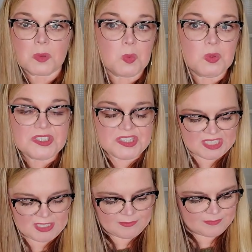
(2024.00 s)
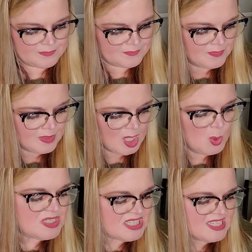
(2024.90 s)
We'll see. It
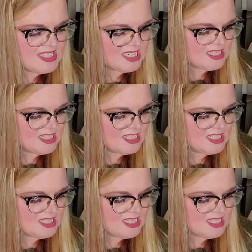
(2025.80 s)
was easy